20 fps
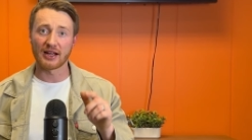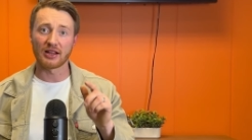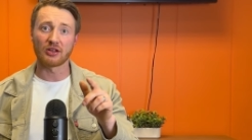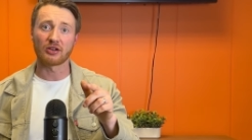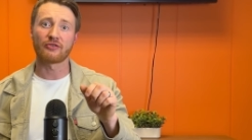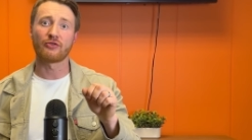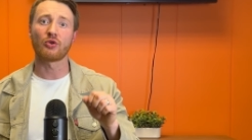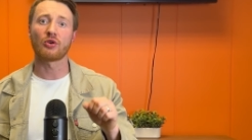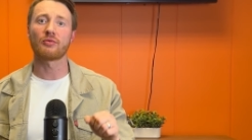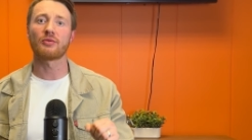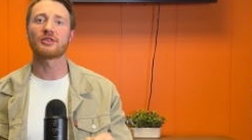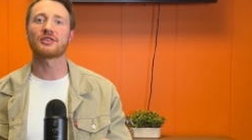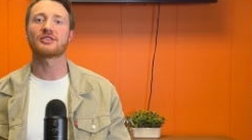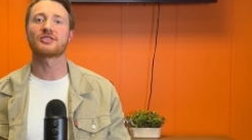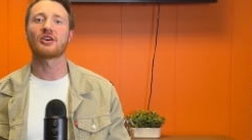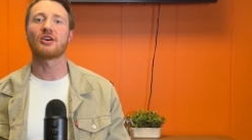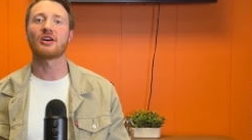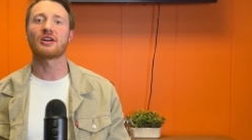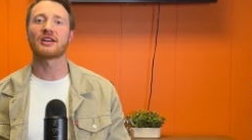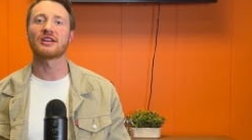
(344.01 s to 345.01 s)
I look forward to
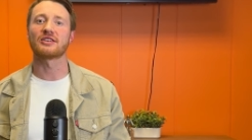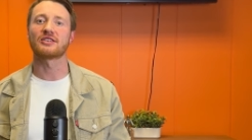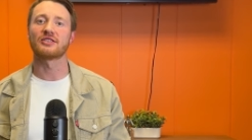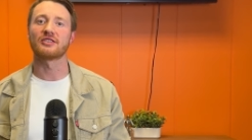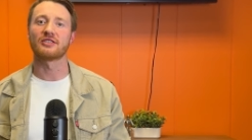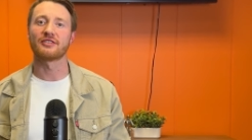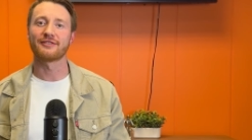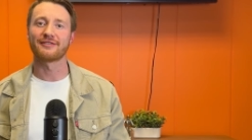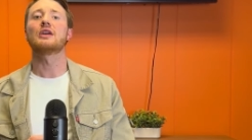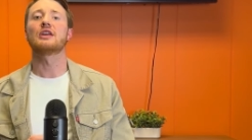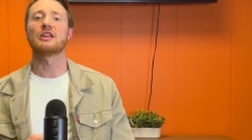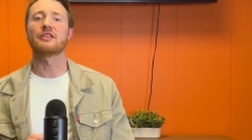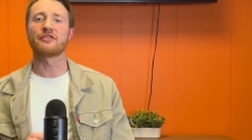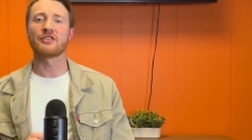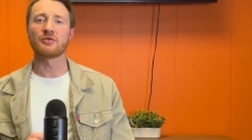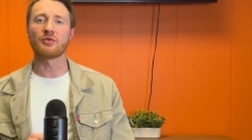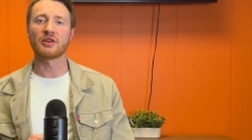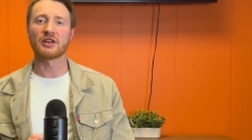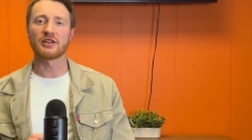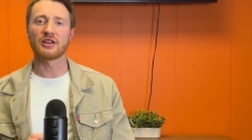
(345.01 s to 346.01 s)
talking to you. And if
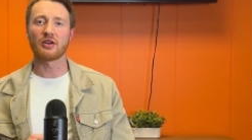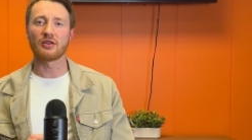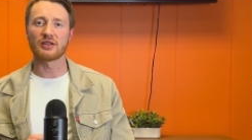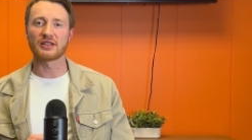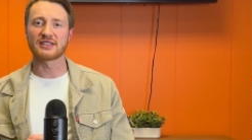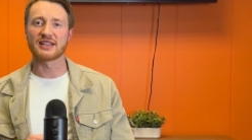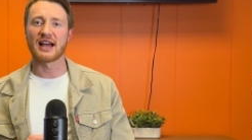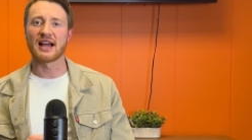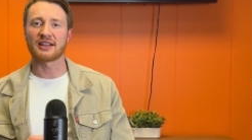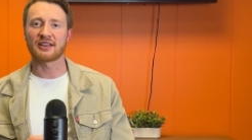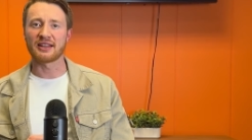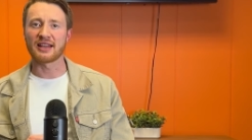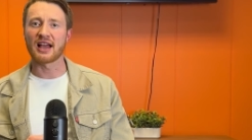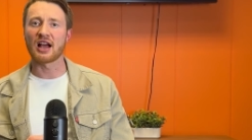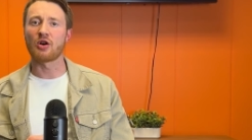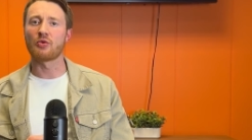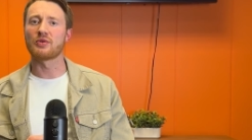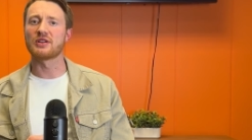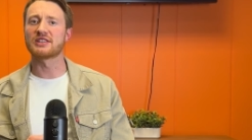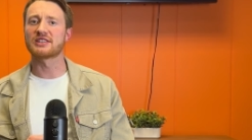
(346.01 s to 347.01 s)
you want to know exactly
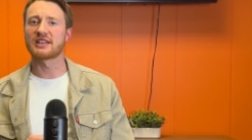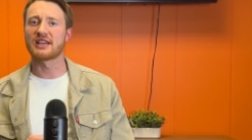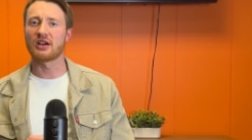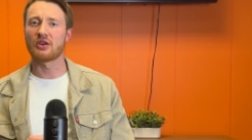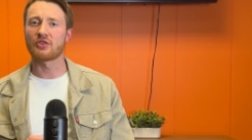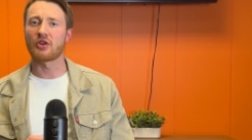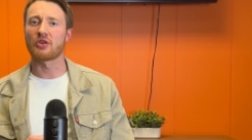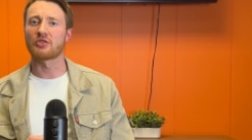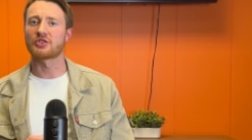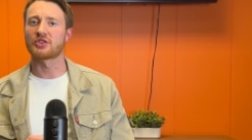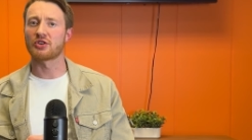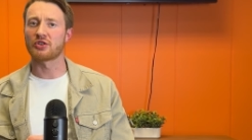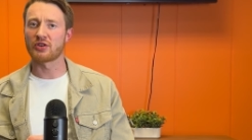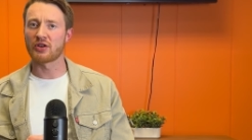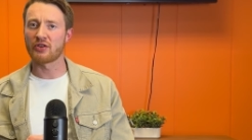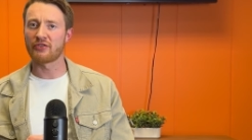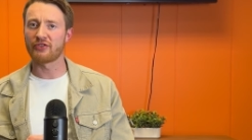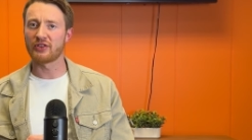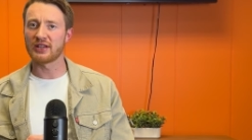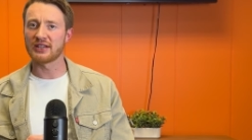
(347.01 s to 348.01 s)
how we scaled our
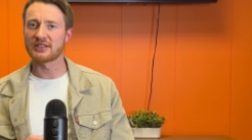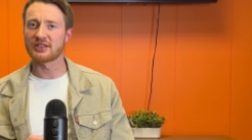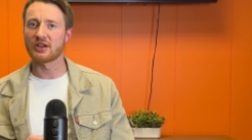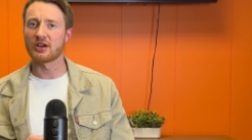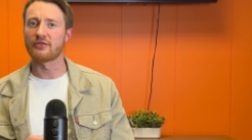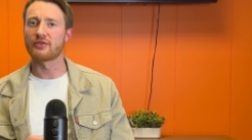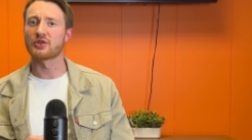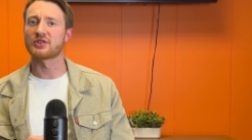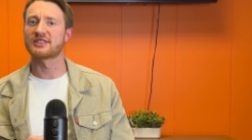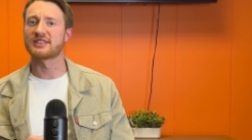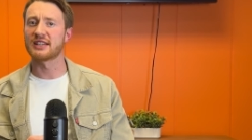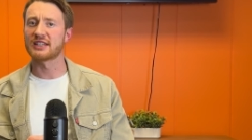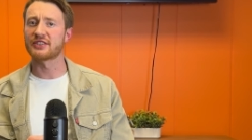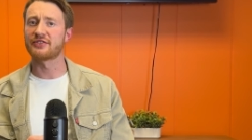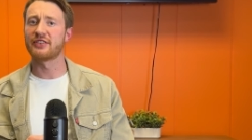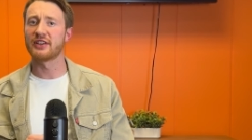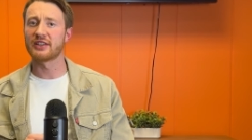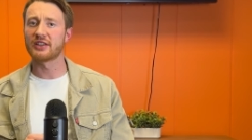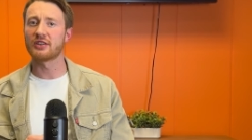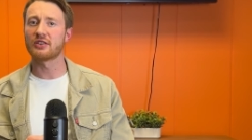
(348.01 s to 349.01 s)
Turo fleet to over six
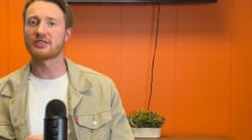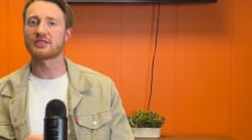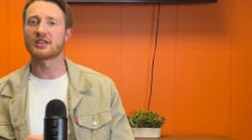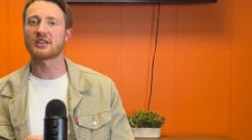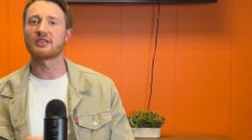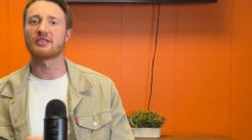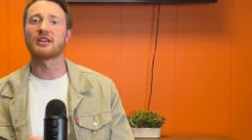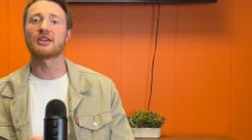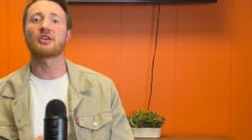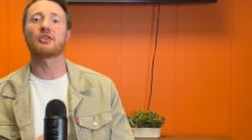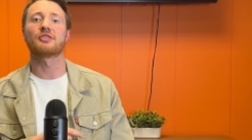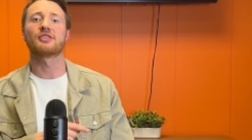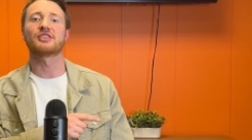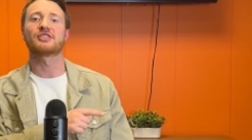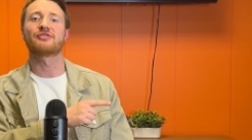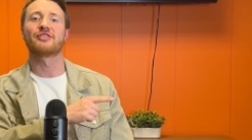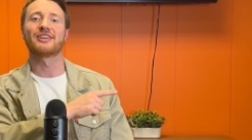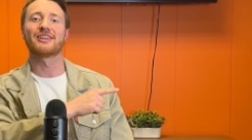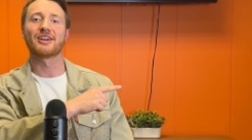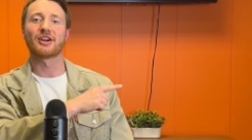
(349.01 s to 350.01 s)
figures, click on this
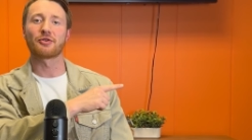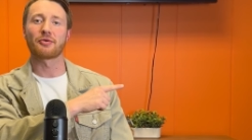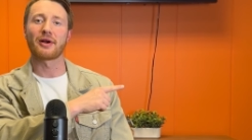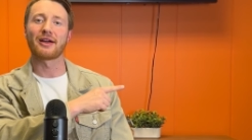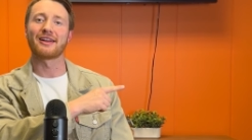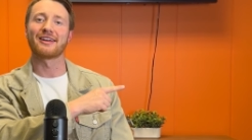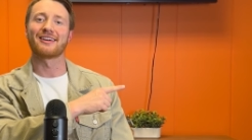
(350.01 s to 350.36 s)
video right